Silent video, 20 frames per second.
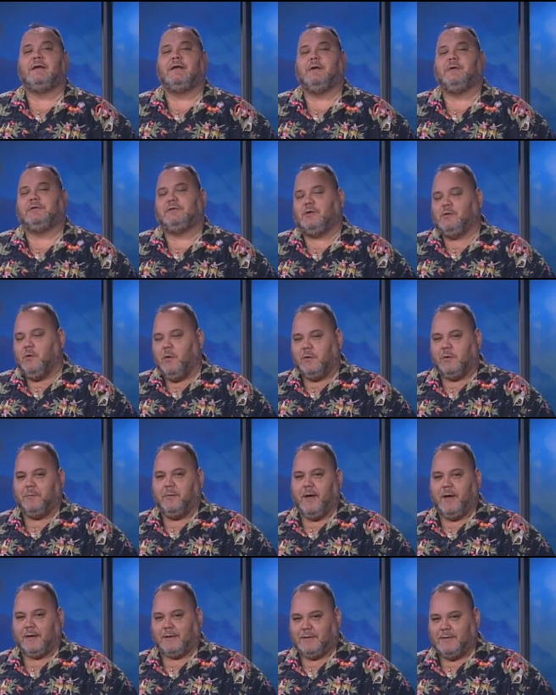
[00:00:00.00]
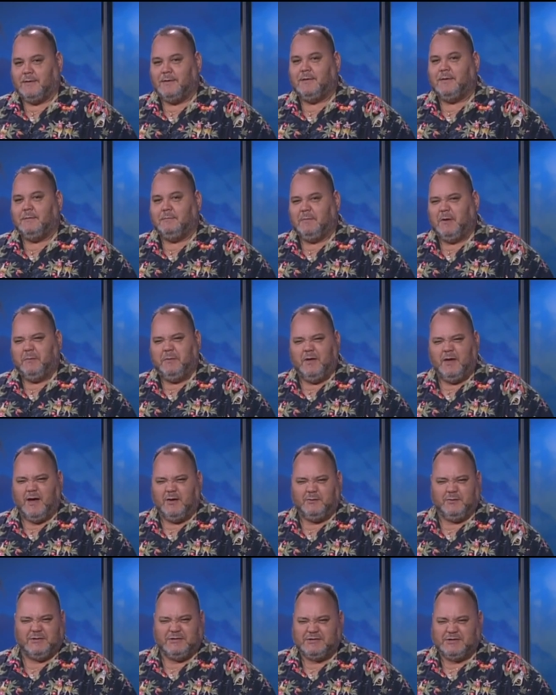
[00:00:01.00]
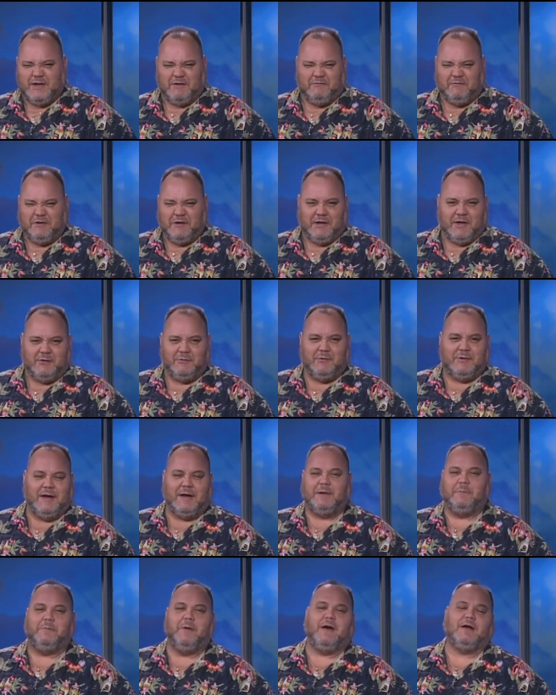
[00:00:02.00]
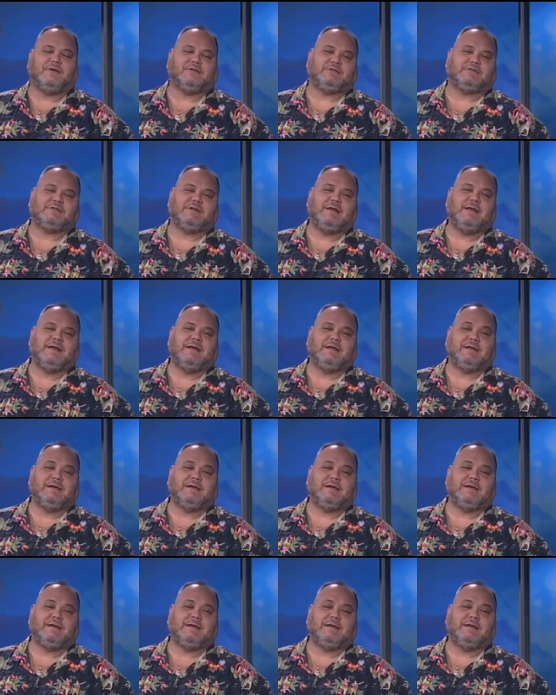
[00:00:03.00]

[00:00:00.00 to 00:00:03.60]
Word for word: he was a quarterback, maybe 170, 180 pounds.